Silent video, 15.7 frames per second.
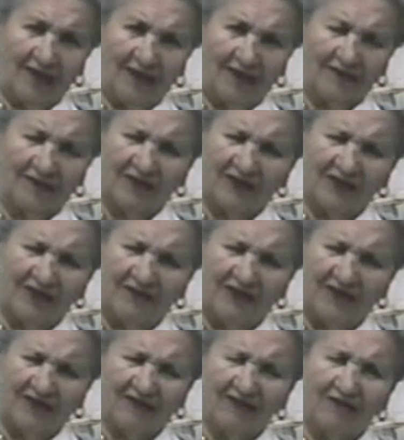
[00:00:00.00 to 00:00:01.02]
Uh,
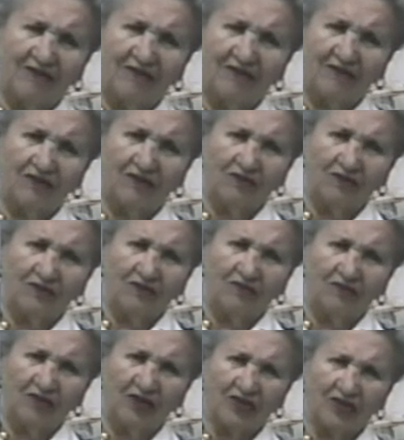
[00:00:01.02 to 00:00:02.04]
Stravinsky didn't talk
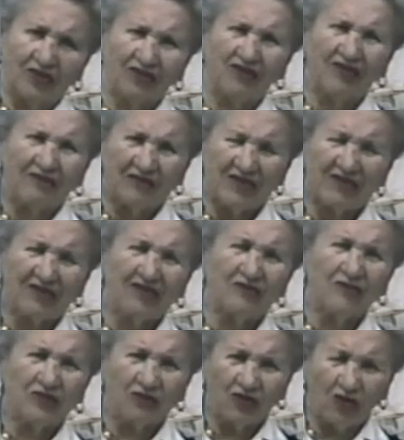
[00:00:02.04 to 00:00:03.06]
too much.
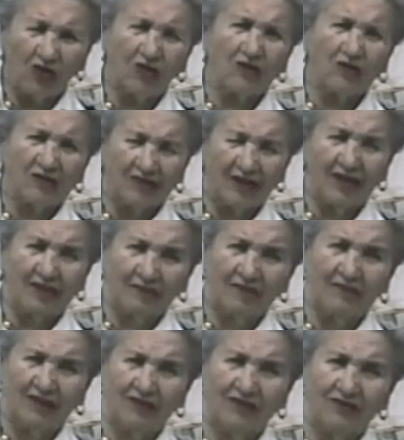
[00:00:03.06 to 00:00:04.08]
Stravinsky was all the
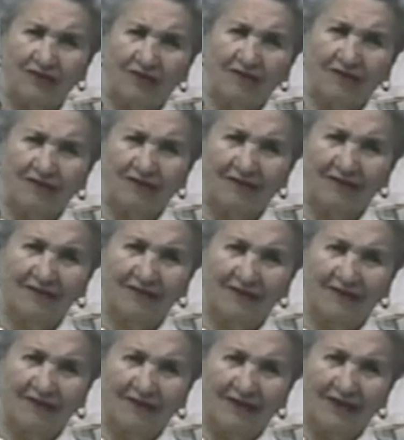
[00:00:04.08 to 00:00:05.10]
time drunk.
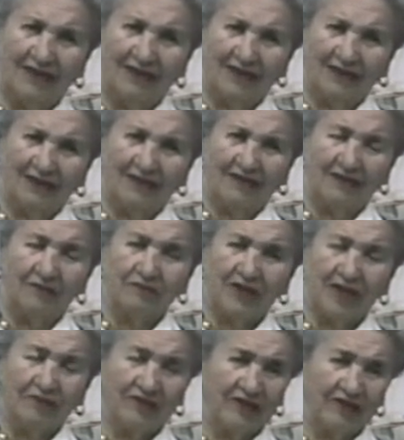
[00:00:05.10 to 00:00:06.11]

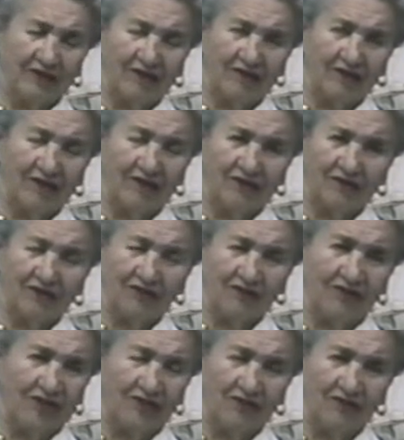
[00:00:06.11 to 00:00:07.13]
Sometimes he
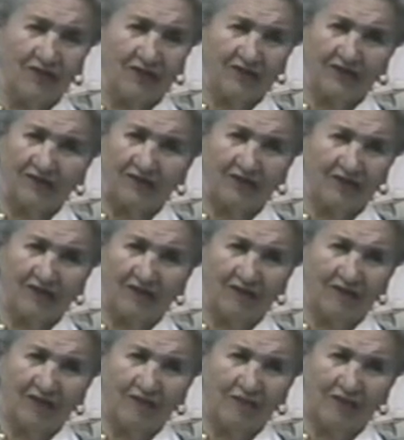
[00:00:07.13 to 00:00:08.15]
conducted the orchestras
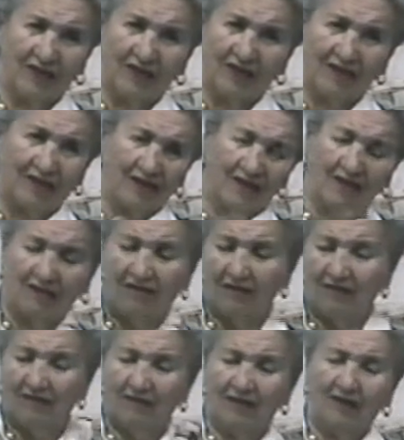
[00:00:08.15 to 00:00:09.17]
uh, completely,
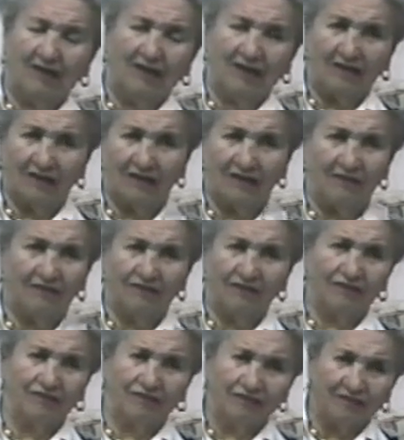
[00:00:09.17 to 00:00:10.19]
uh,
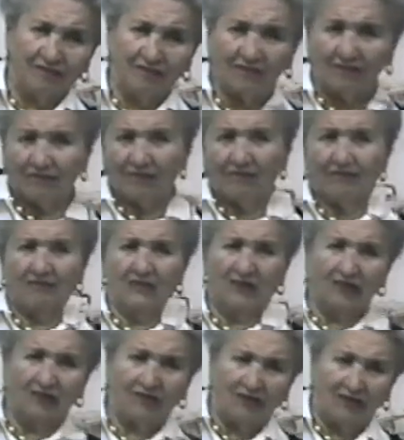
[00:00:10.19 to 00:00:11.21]

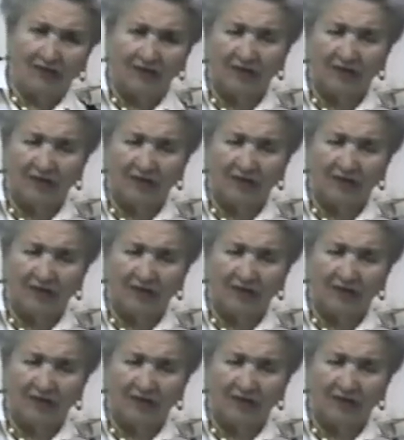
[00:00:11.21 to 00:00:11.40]
you